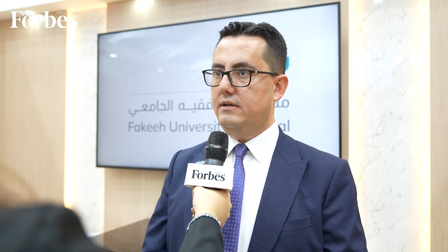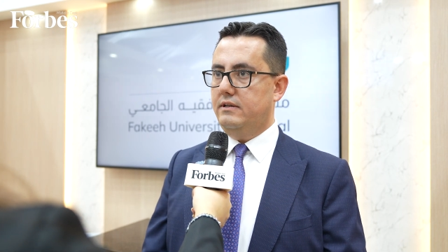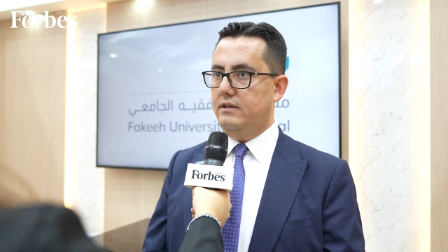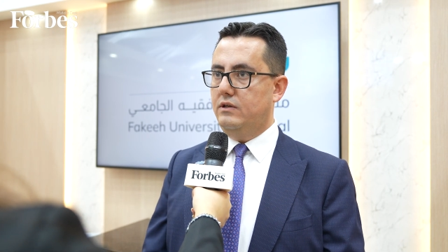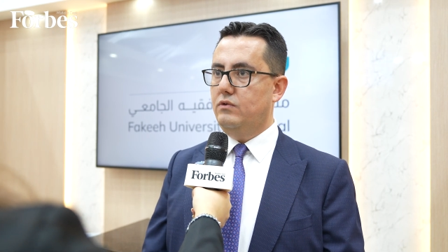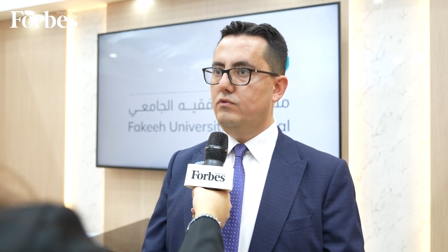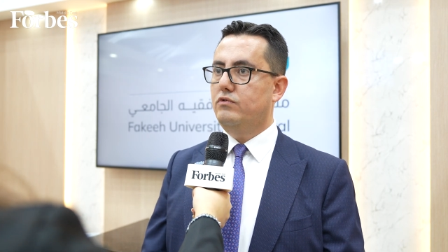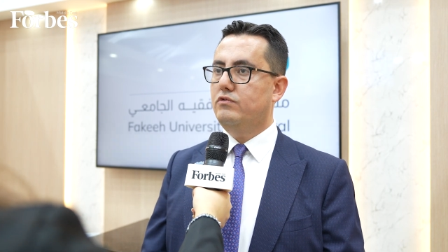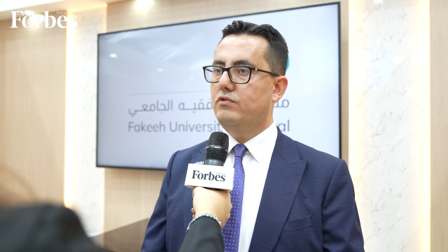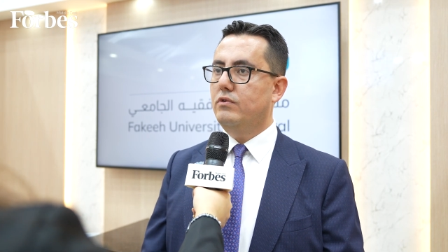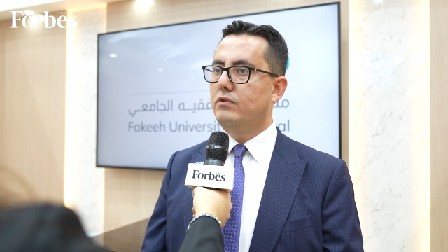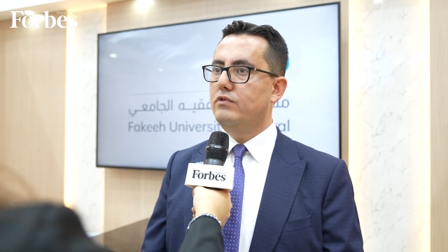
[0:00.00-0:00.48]

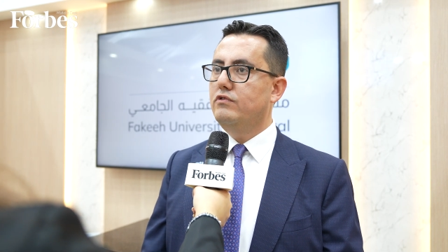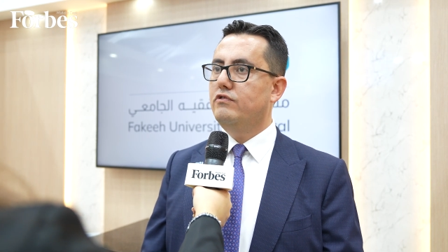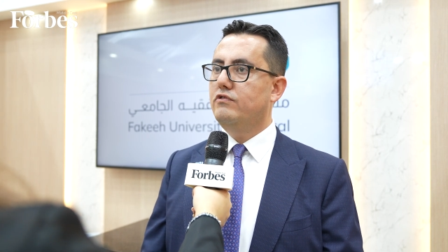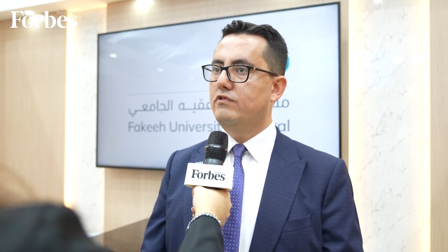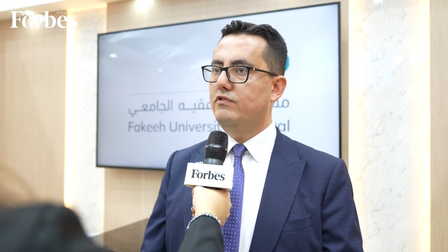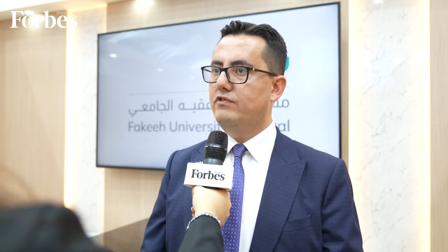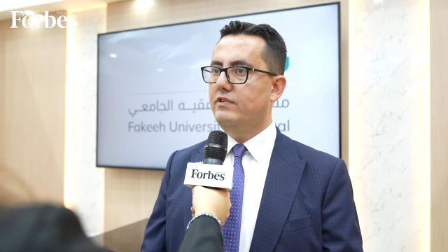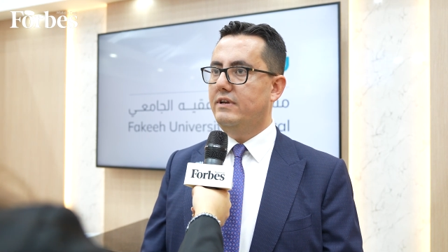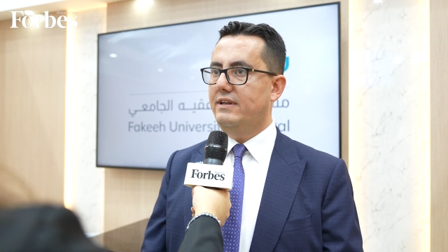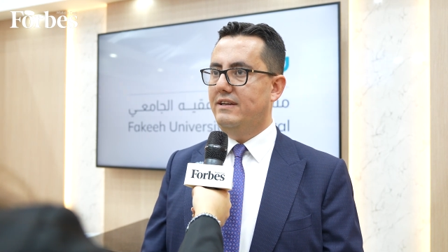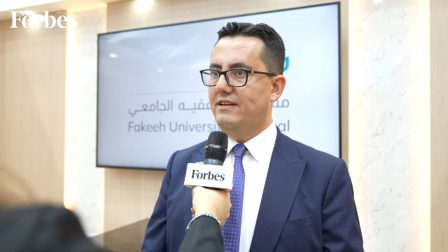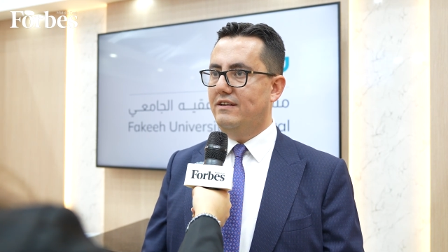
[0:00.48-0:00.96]
new
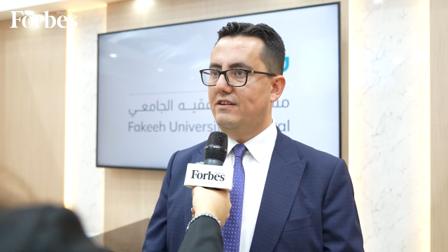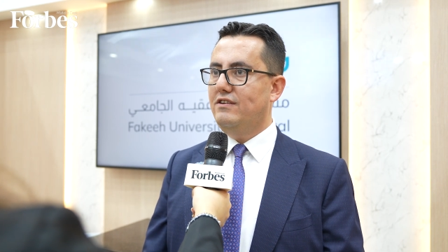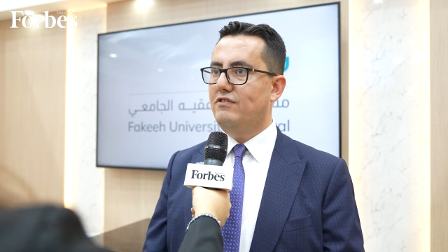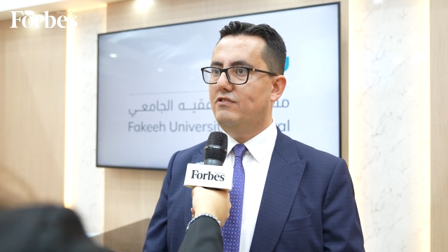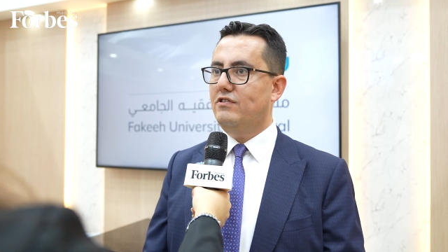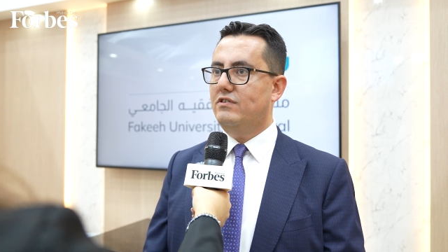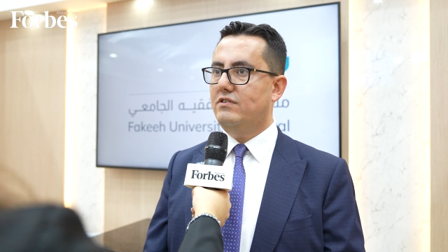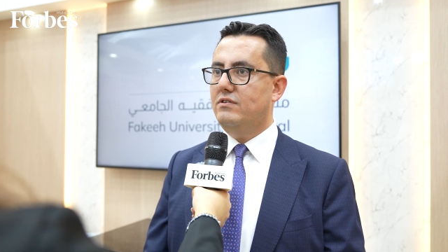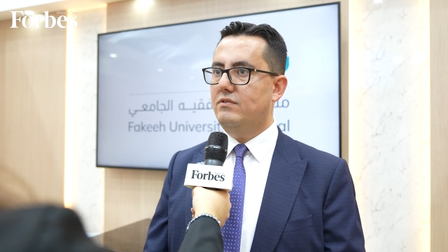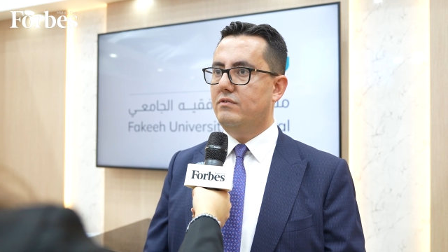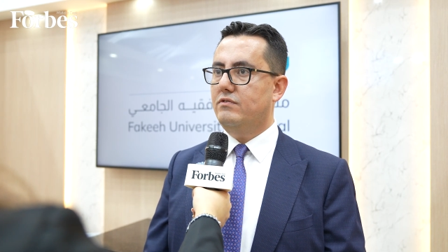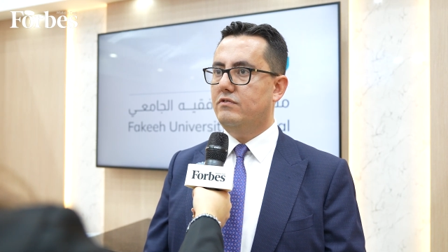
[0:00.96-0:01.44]
solutions and
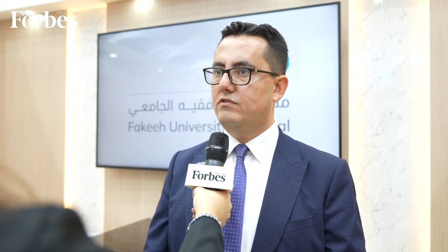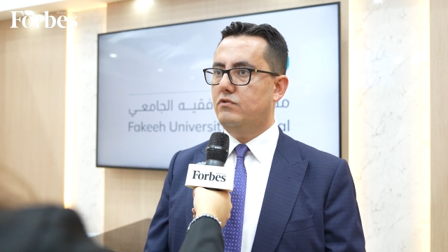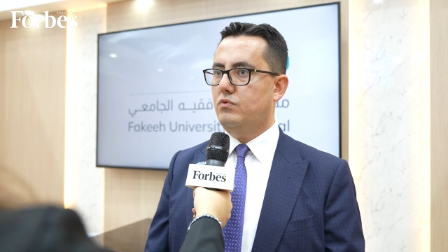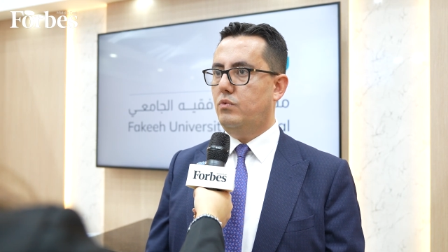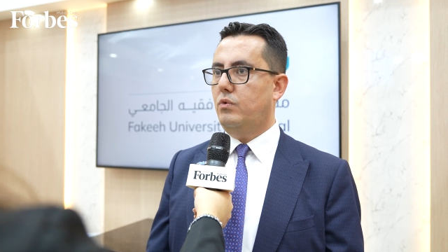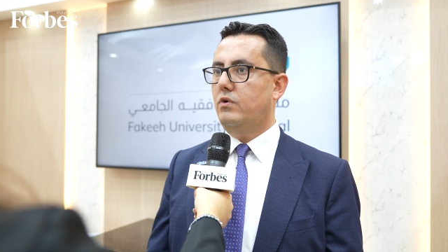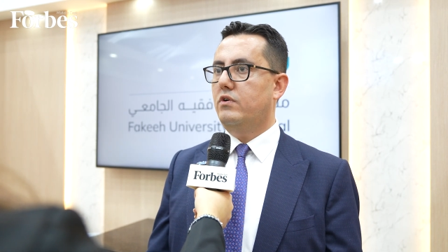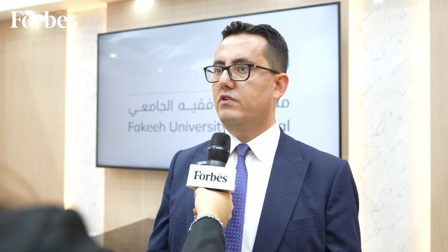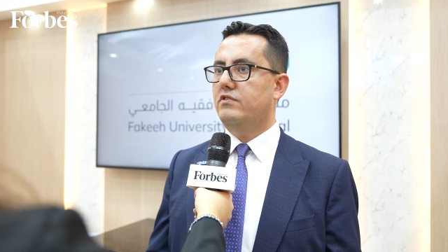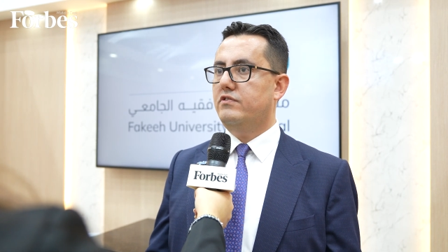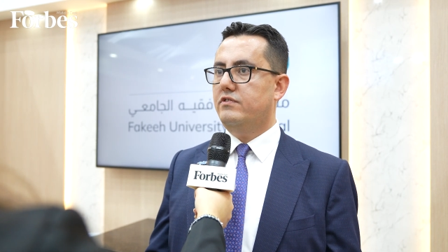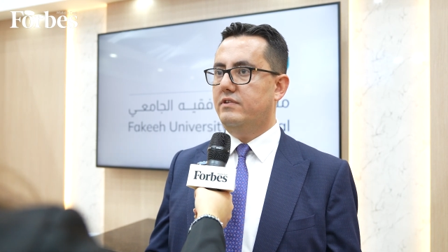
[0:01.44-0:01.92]
initiatives
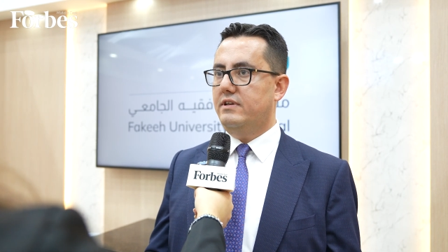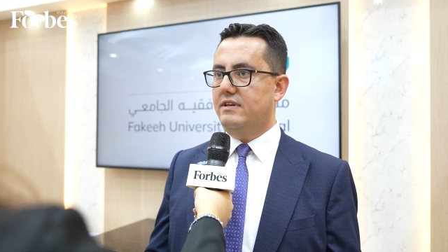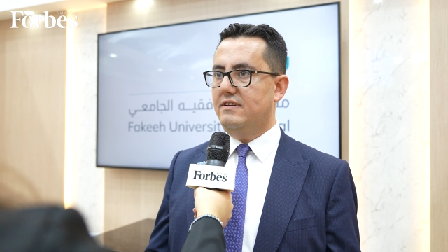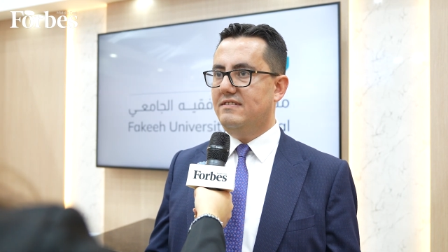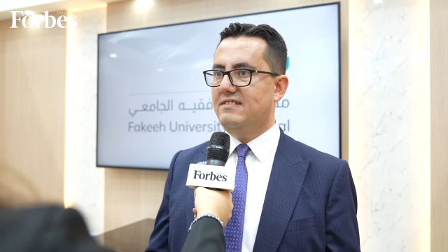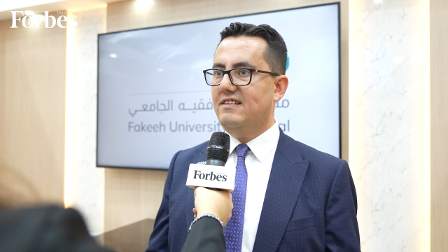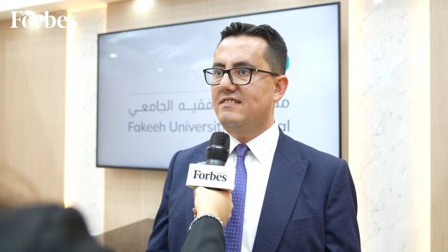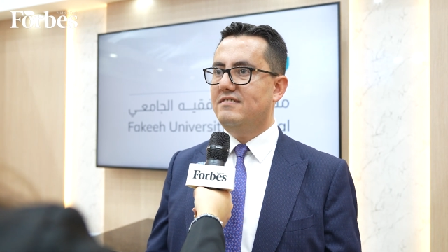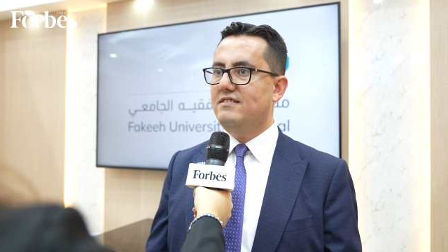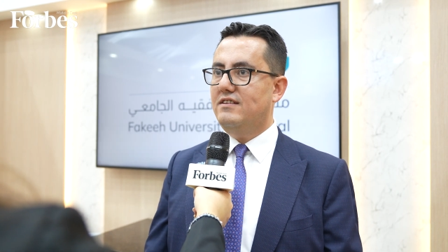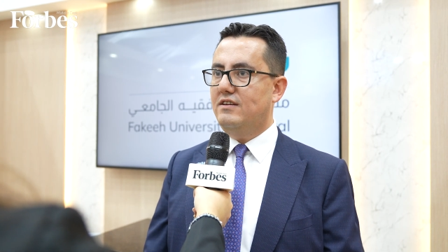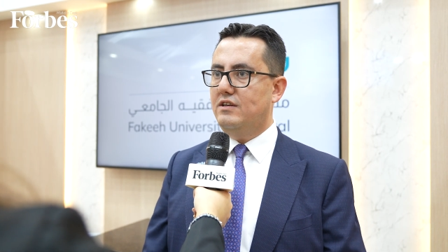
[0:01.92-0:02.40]
towards the
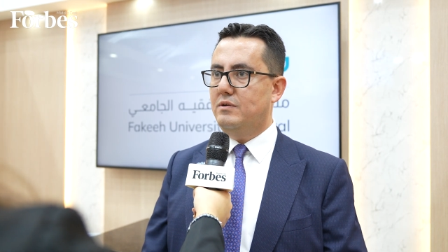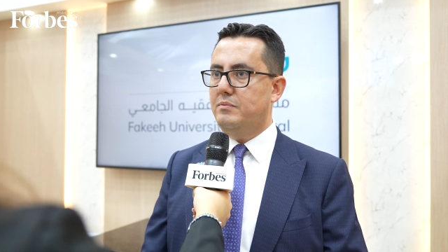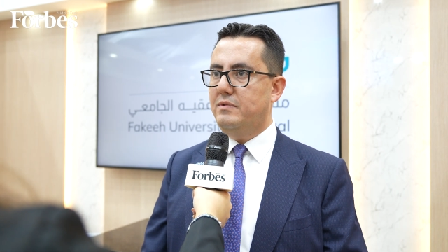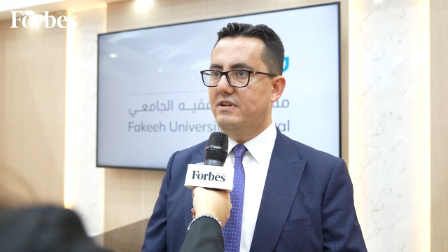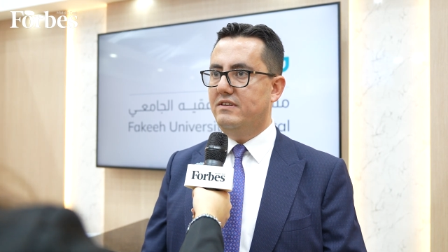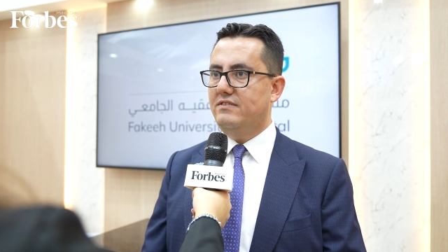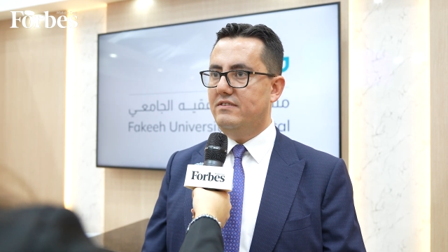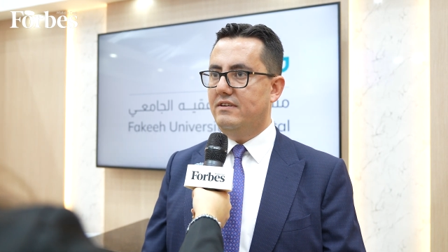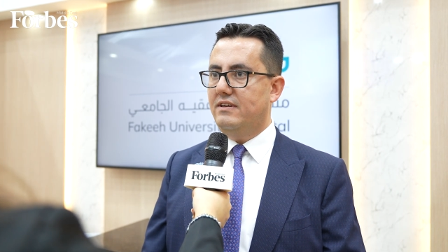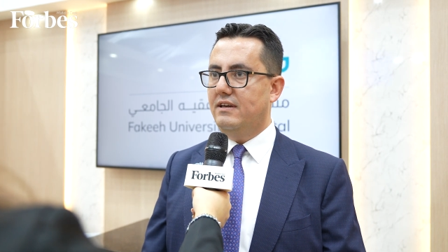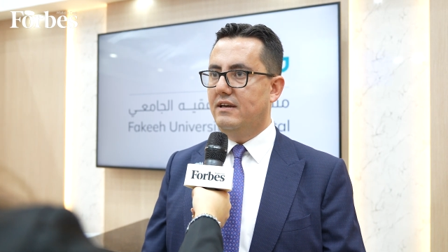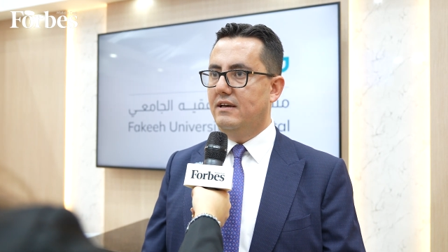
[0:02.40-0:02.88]

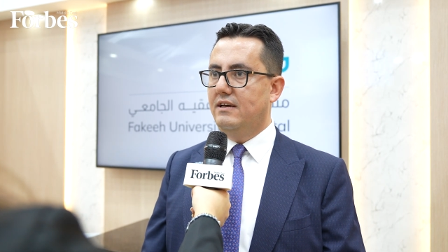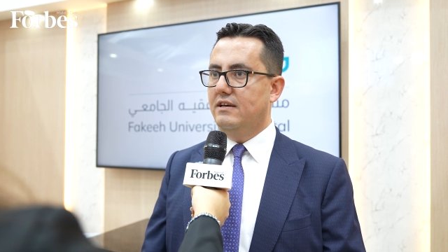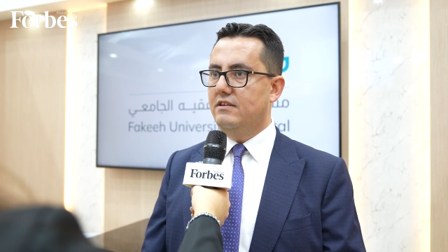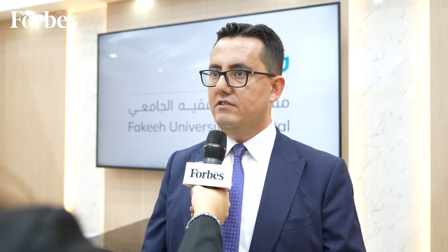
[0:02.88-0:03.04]
sustainability.